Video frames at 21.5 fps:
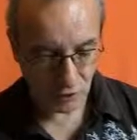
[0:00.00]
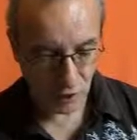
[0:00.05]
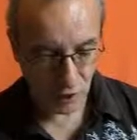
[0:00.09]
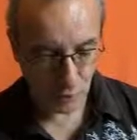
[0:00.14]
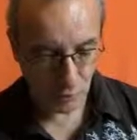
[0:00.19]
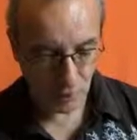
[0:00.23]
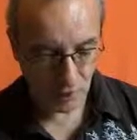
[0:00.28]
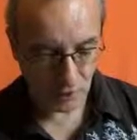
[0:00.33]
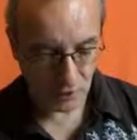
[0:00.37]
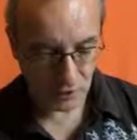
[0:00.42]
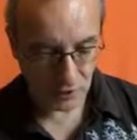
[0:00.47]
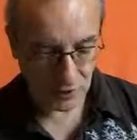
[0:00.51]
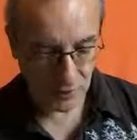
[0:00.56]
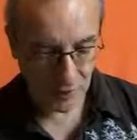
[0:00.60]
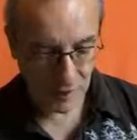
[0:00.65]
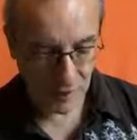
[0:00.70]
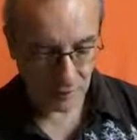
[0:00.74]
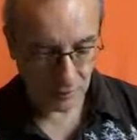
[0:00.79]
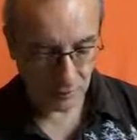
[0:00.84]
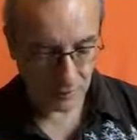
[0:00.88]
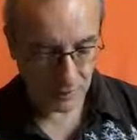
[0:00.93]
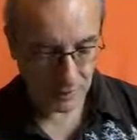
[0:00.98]
too much
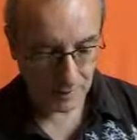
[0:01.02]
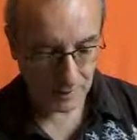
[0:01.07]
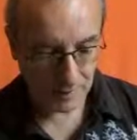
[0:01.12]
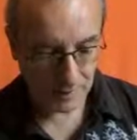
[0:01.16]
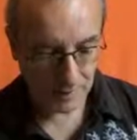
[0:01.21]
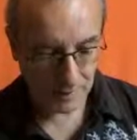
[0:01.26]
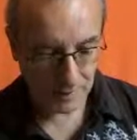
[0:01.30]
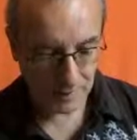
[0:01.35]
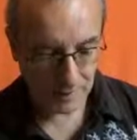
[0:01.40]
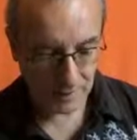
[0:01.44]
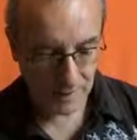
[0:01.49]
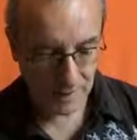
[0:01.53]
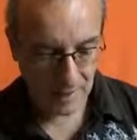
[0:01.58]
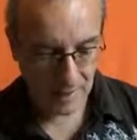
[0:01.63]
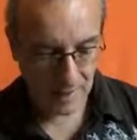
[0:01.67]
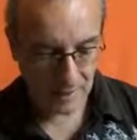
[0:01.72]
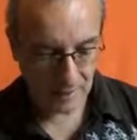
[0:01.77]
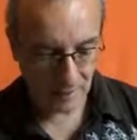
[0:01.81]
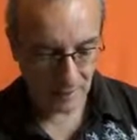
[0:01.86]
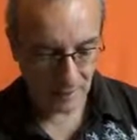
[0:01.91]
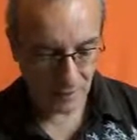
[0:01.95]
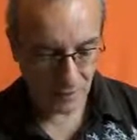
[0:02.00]
time in
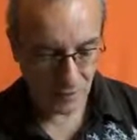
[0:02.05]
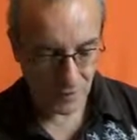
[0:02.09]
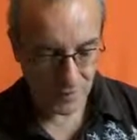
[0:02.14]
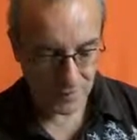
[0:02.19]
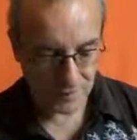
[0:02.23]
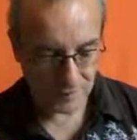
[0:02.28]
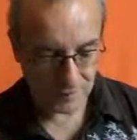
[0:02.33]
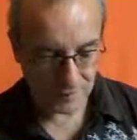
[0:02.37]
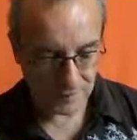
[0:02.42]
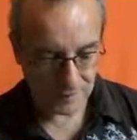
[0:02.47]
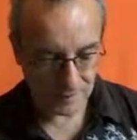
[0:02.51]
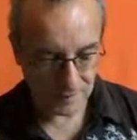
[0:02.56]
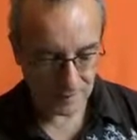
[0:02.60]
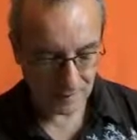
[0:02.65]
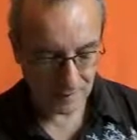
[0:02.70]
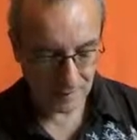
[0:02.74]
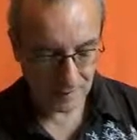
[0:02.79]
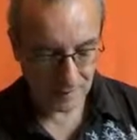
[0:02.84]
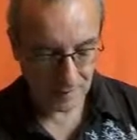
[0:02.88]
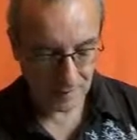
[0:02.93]
any of these.